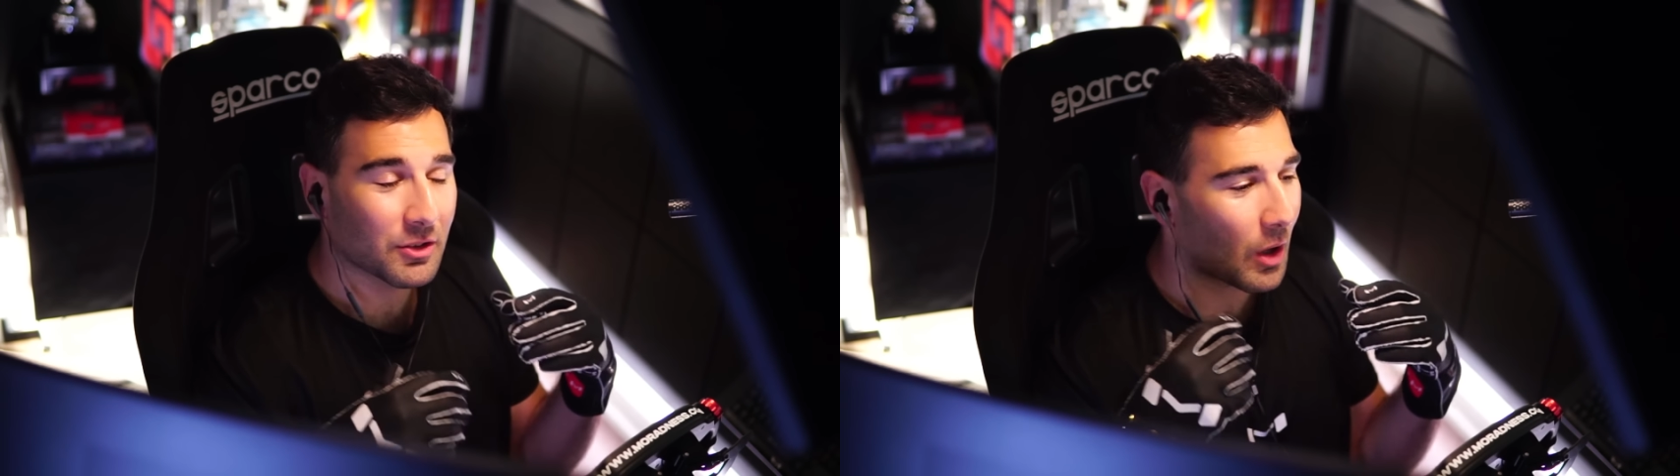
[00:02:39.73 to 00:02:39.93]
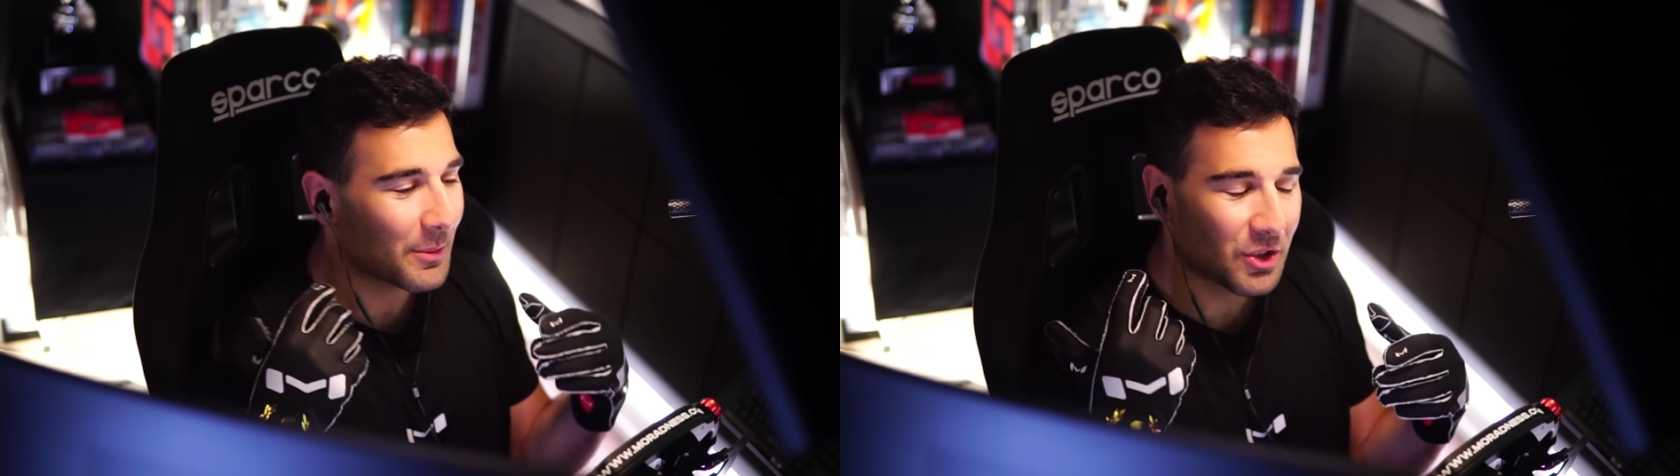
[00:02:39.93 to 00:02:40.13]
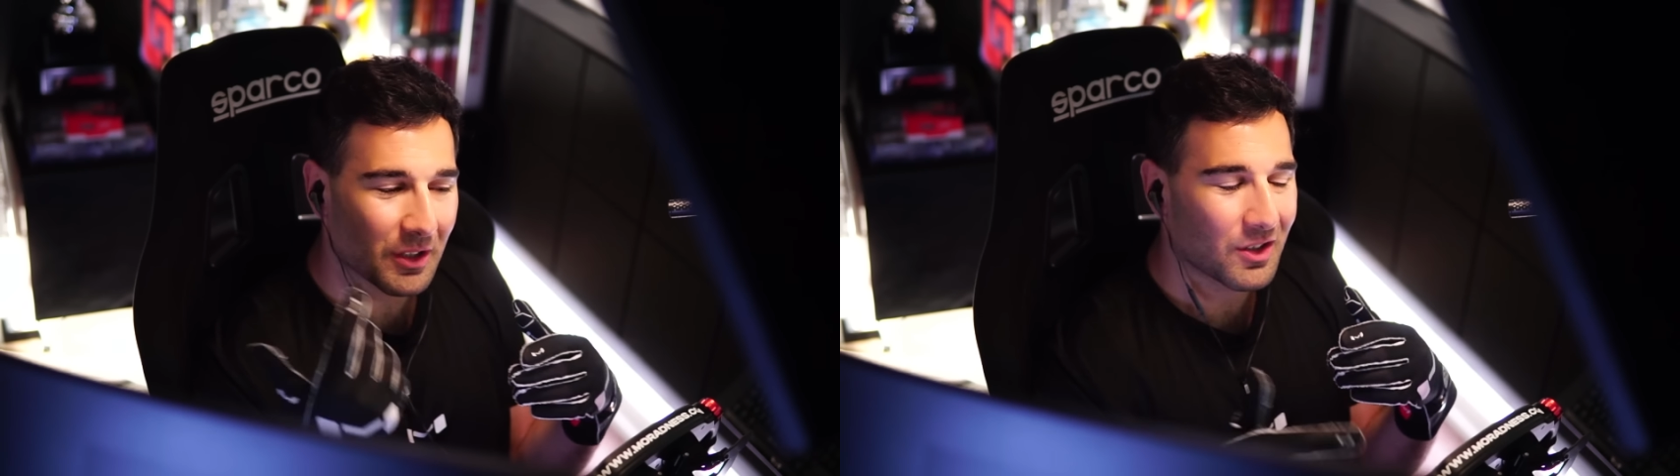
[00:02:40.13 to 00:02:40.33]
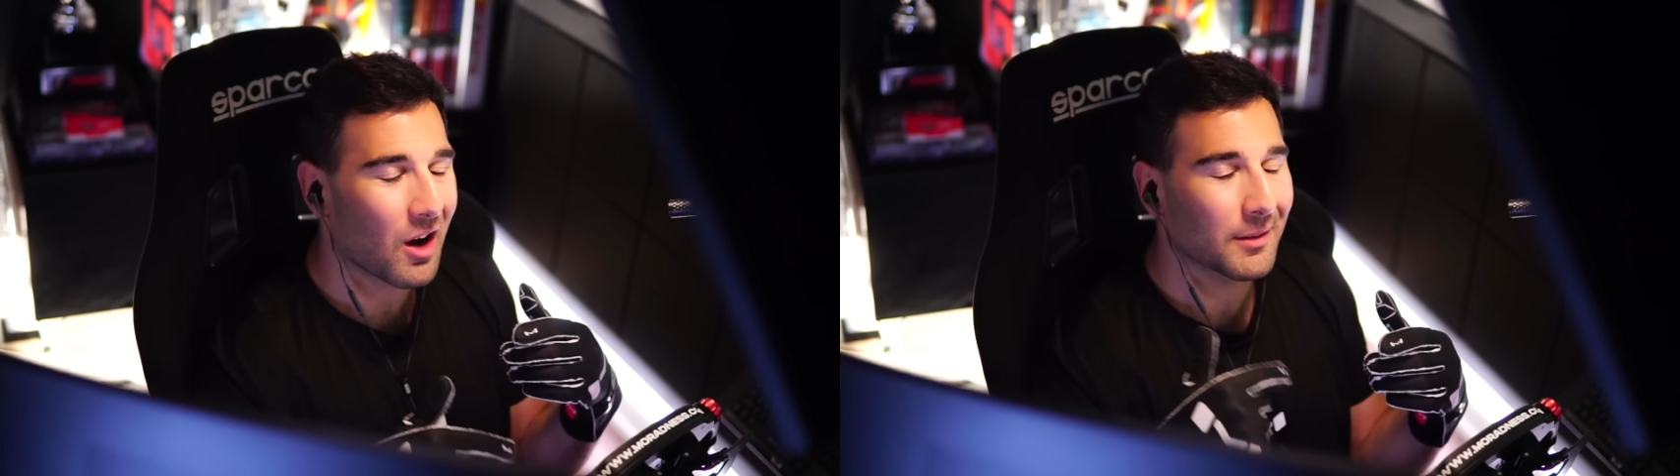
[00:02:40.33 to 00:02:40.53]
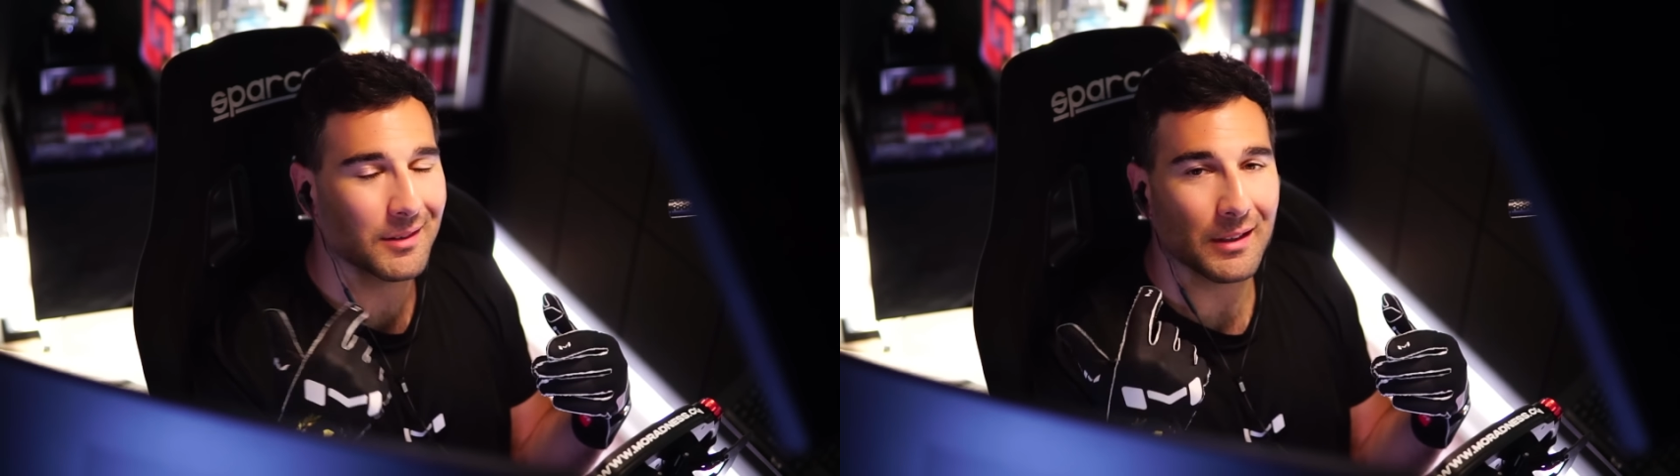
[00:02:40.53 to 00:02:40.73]
so I'm just going to
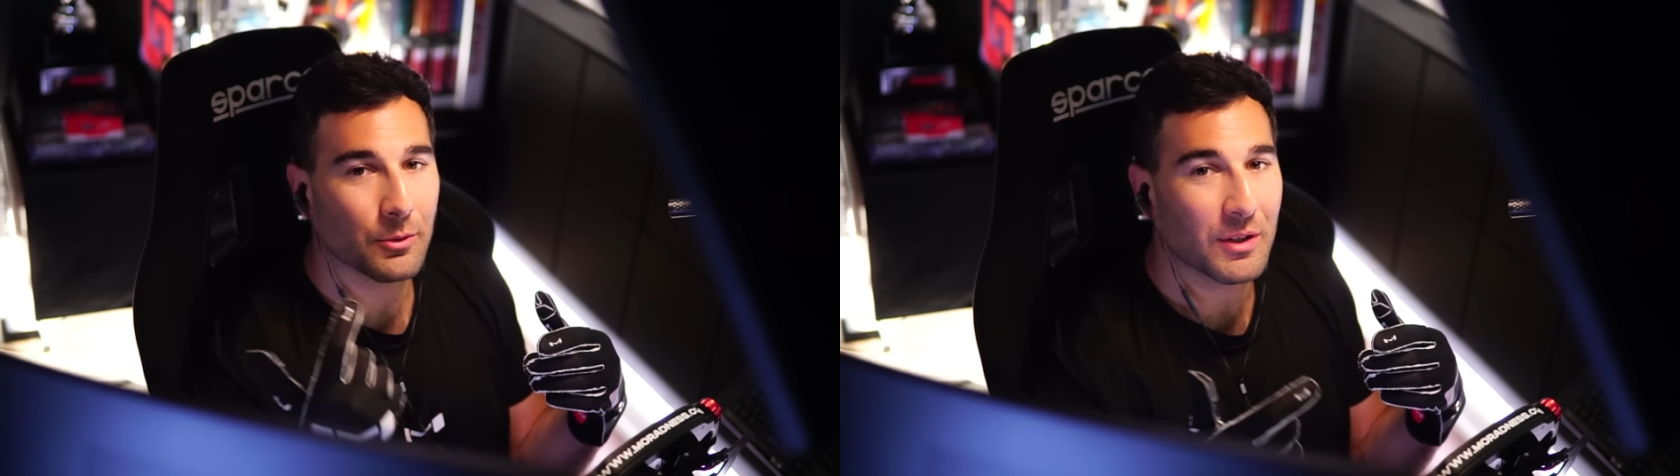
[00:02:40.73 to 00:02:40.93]
constantly